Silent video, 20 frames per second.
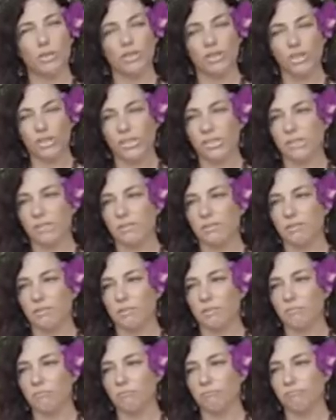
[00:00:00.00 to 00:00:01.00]
which just
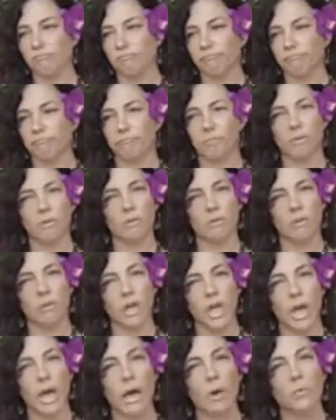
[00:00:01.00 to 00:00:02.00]

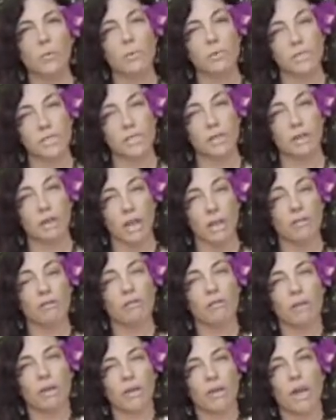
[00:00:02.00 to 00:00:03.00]
helps the
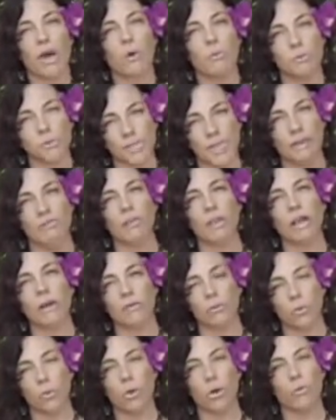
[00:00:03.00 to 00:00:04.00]
endocrine, helps level
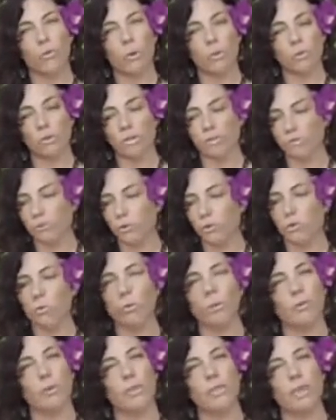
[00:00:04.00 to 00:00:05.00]
out the hormones. If you're a
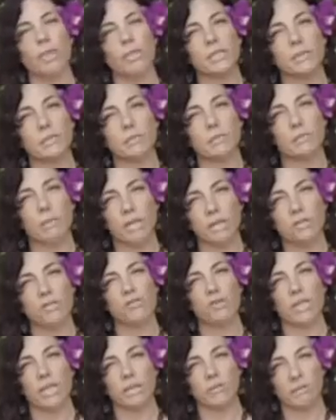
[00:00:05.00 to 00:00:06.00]
woman that's
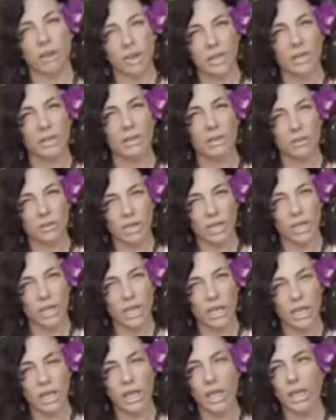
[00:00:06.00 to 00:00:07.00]
menstruating
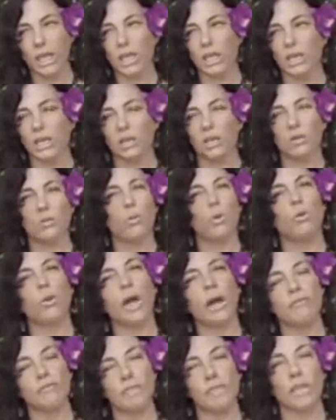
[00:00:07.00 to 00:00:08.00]
regularly, you won't
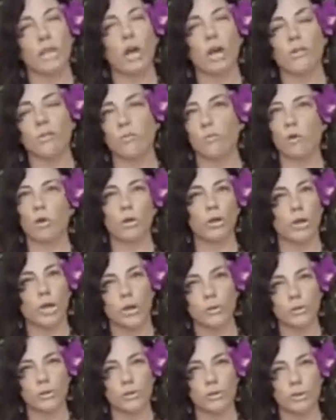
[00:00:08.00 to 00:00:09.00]
have to get on the roller
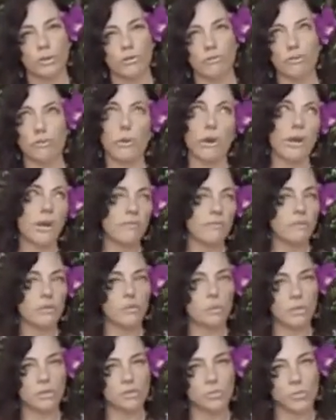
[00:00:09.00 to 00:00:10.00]
coaster of, do I have
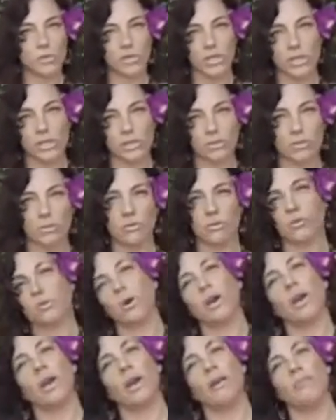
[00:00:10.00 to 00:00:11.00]
too much progesterone?
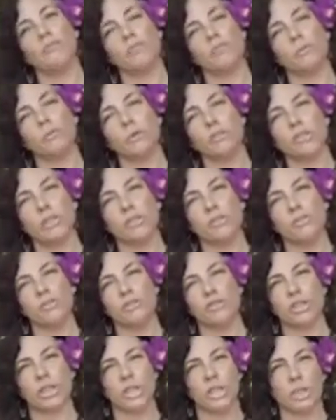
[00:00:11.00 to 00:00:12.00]
Do I have too much
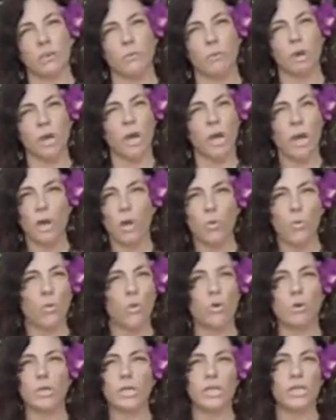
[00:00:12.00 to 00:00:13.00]
estrogen?
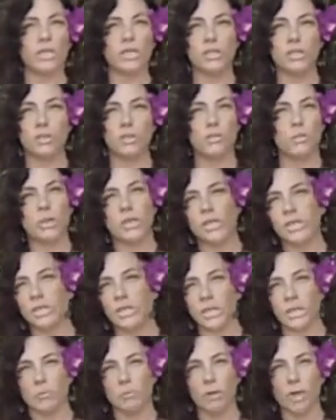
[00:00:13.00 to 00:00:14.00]
What do I need to do? Do I need to
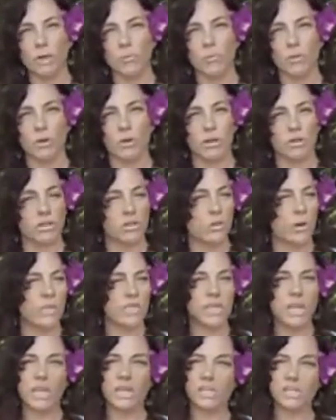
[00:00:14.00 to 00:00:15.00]
get a blood work? Do I
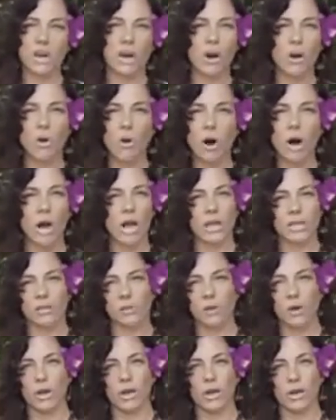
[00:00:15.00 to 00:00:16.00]
take Dong Quai?
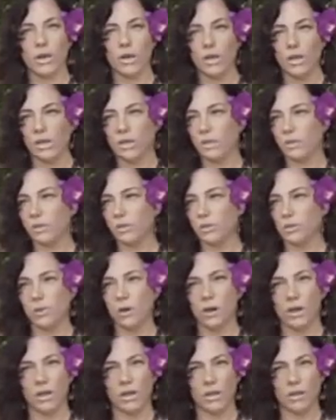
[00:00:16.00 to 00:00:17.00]
Do I
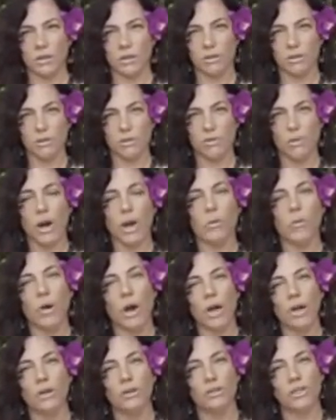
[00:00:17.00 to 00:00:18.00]
try
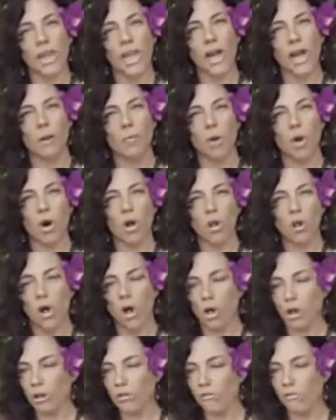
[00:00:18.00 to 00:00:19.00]
wild yam?
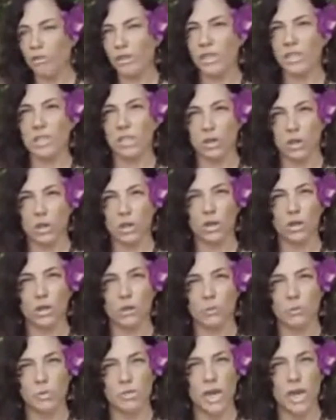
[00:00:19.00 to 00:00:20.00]
All of these
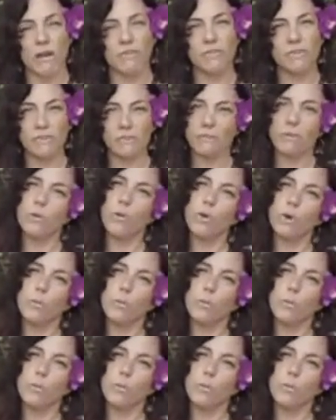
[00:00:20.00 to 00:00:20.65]
herbs have different